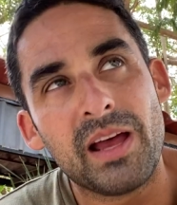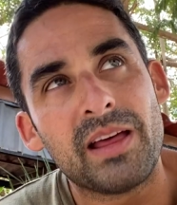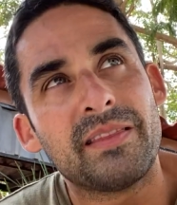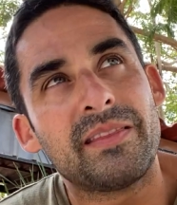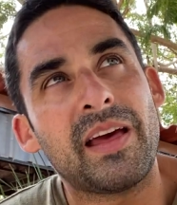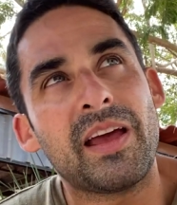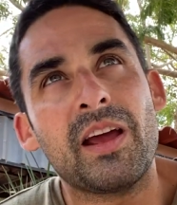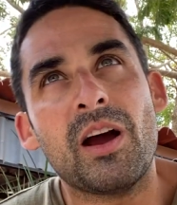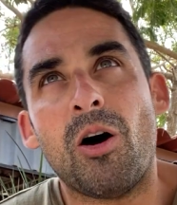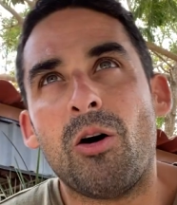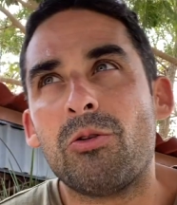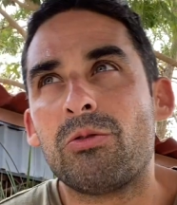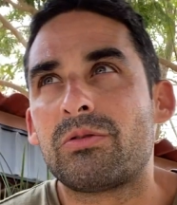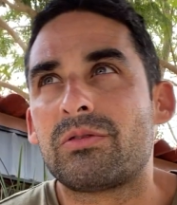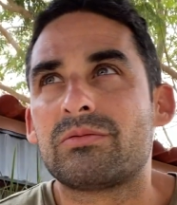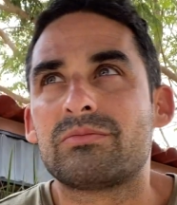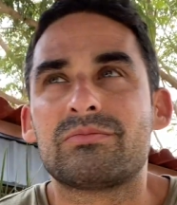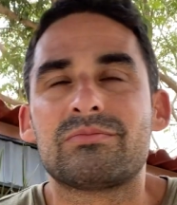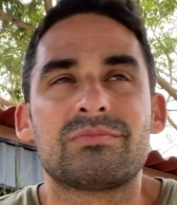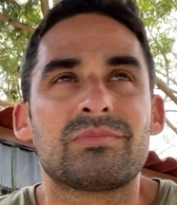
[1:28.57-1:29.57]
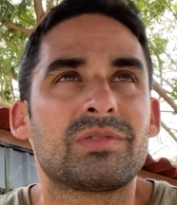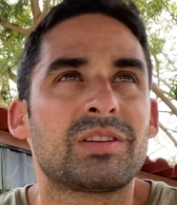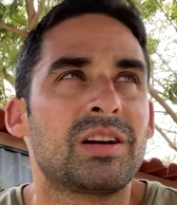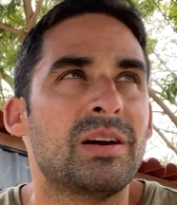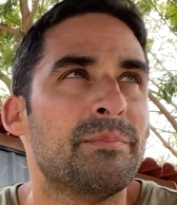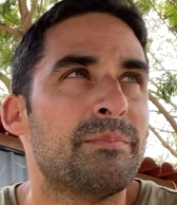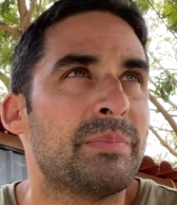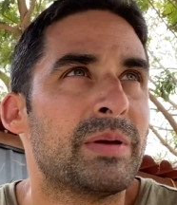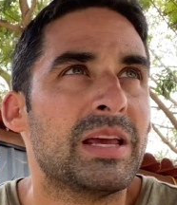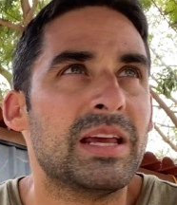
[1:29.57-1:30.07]
They all
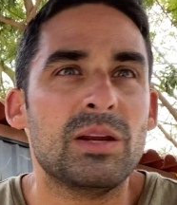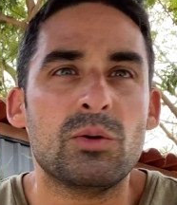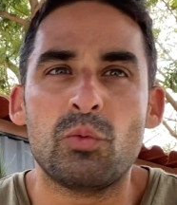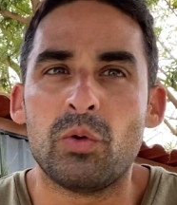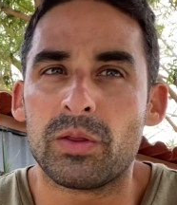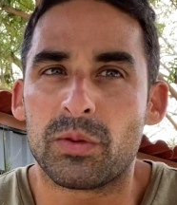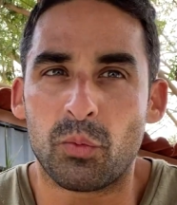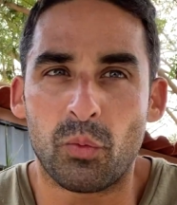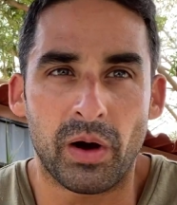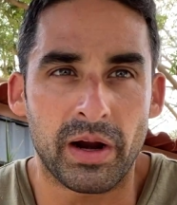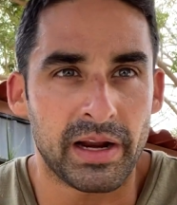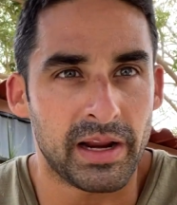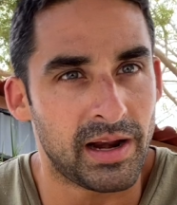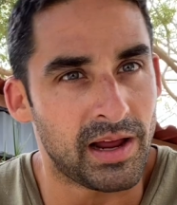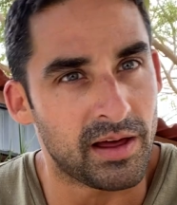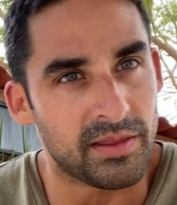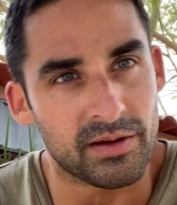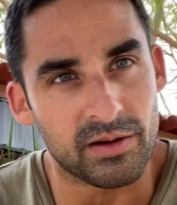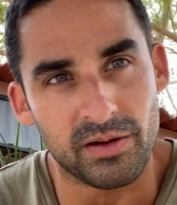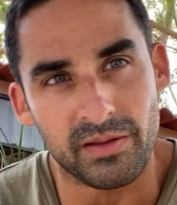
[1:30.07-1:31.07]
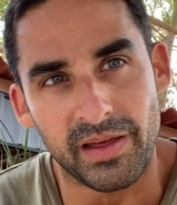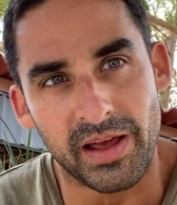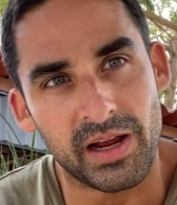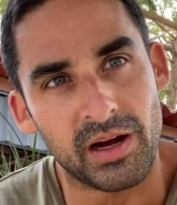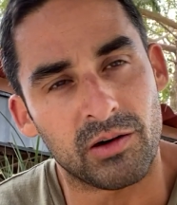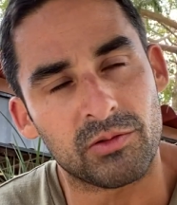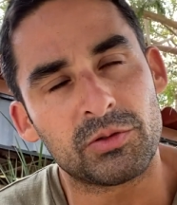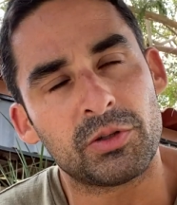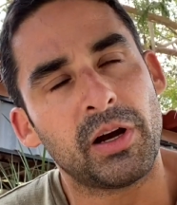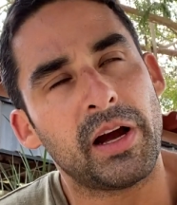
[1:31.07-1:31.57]
compete with one another. They
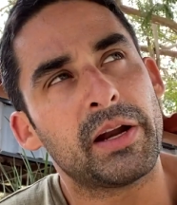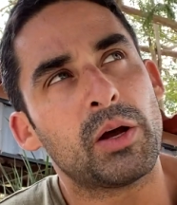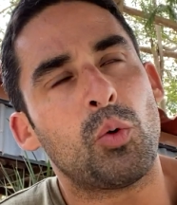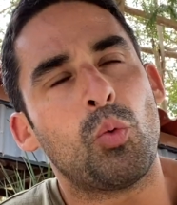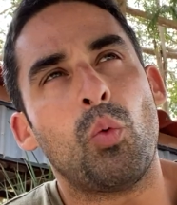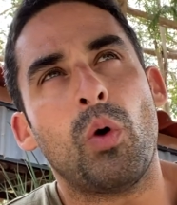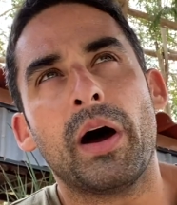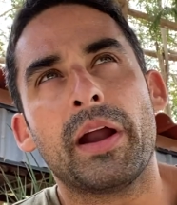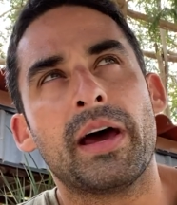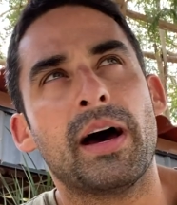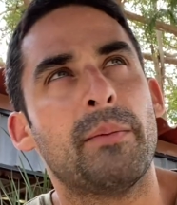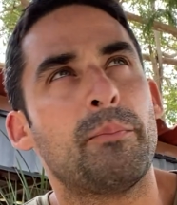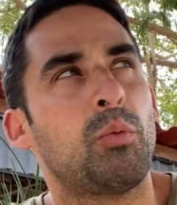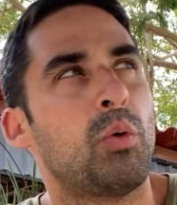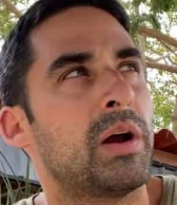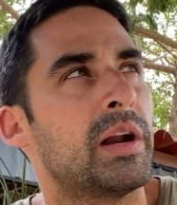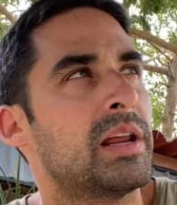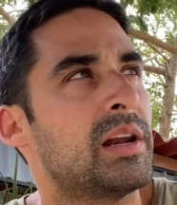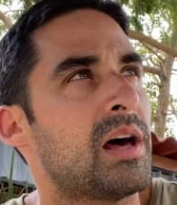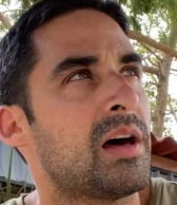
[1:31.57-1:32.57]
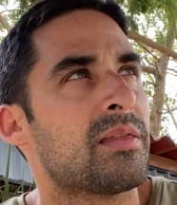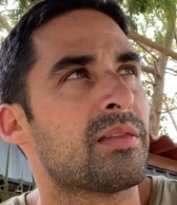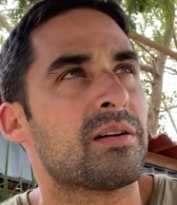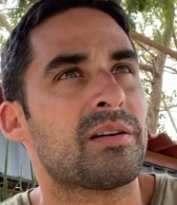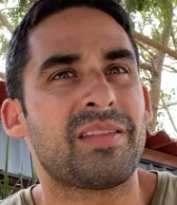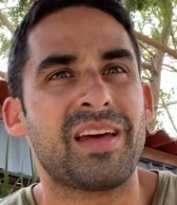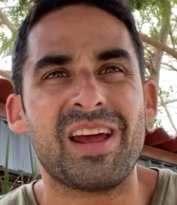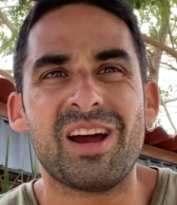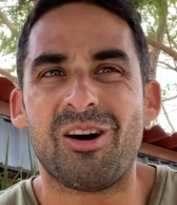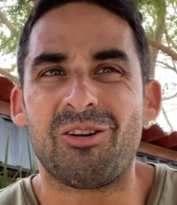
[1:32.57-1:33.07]
all try to one-up one another.
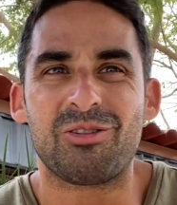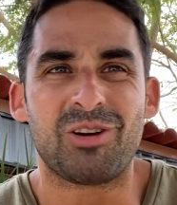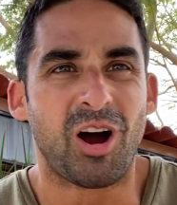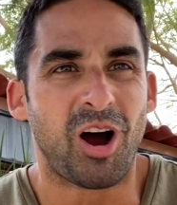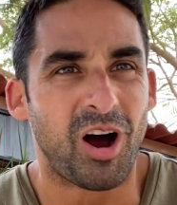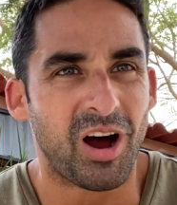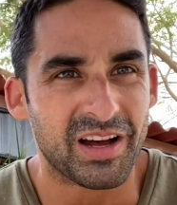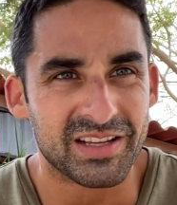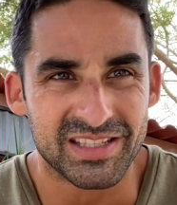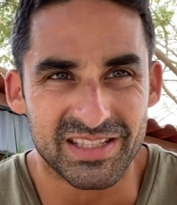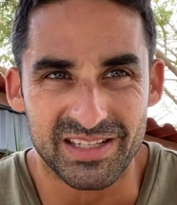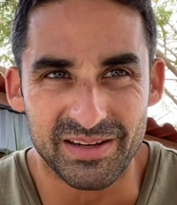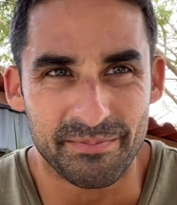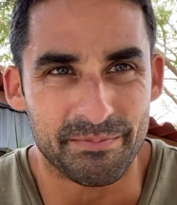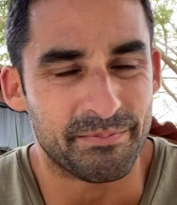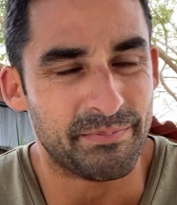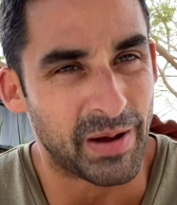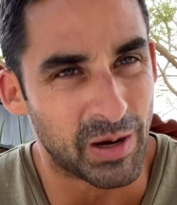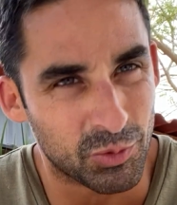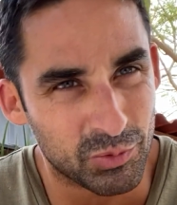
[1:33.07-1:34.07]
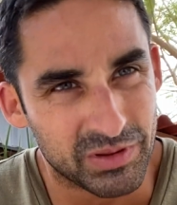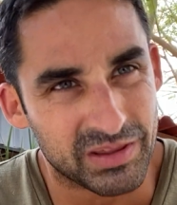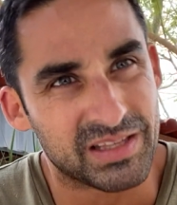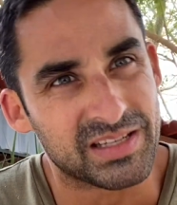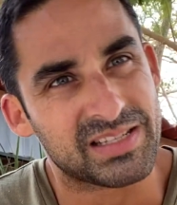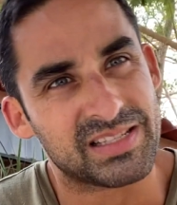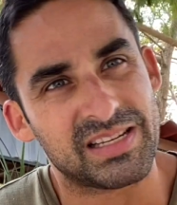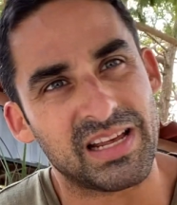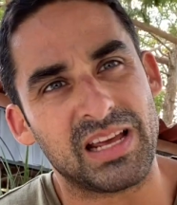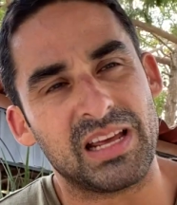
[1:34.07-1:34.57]
They all cost about the
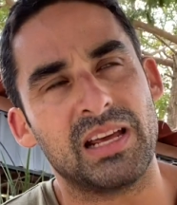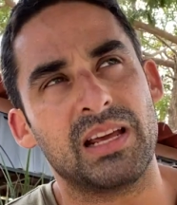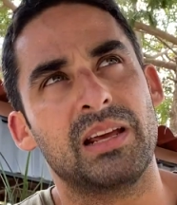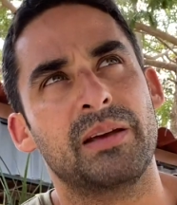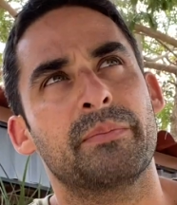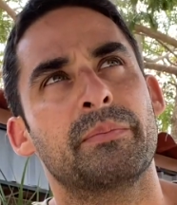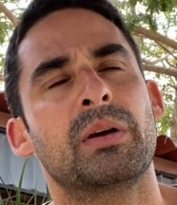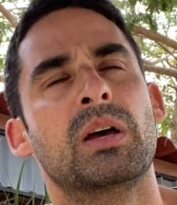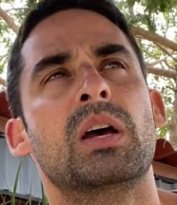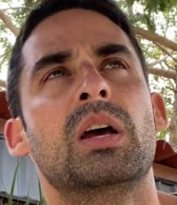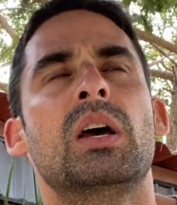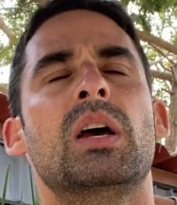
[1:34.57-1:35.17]
same.